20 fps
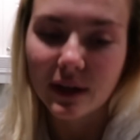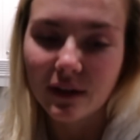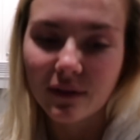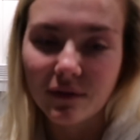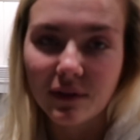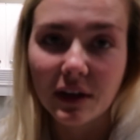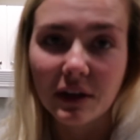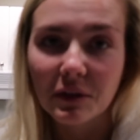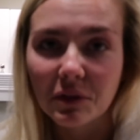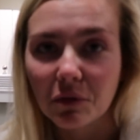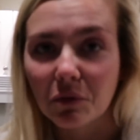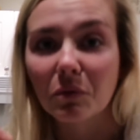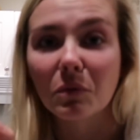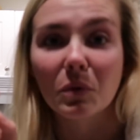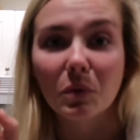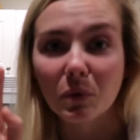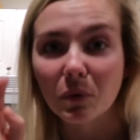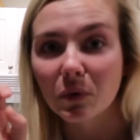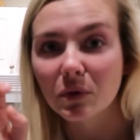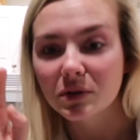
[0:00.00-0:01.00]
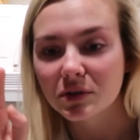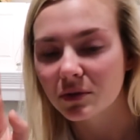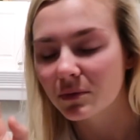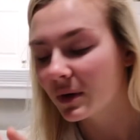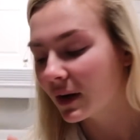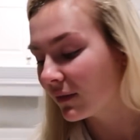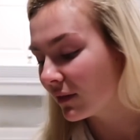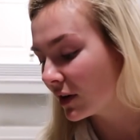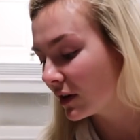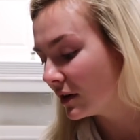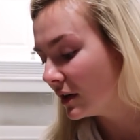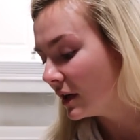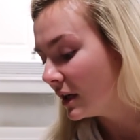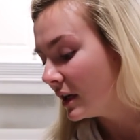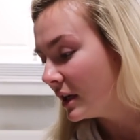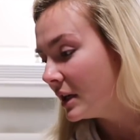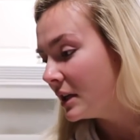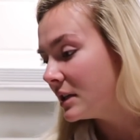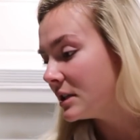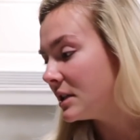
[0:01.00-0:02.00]
any of like the rules or whatever.
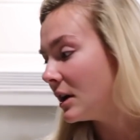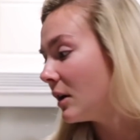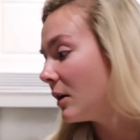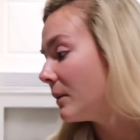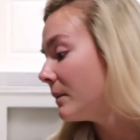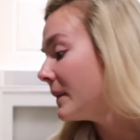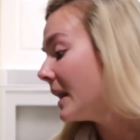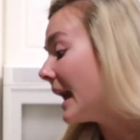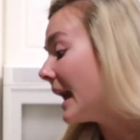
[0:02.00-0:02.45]
So